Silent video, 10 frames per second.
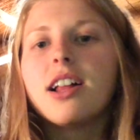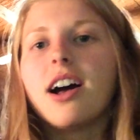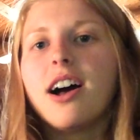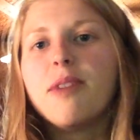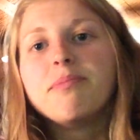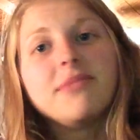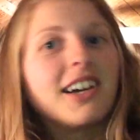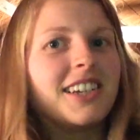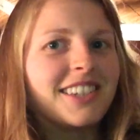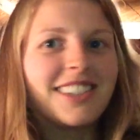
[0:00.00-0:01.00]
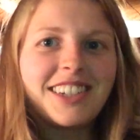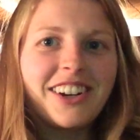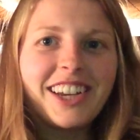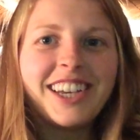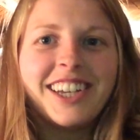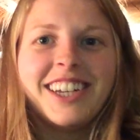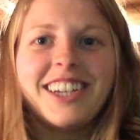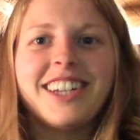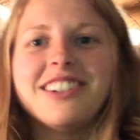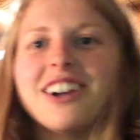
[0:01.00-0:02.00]
Not necessary.
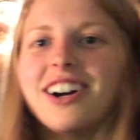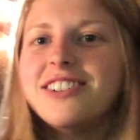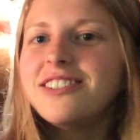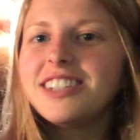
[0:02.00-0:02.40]
Not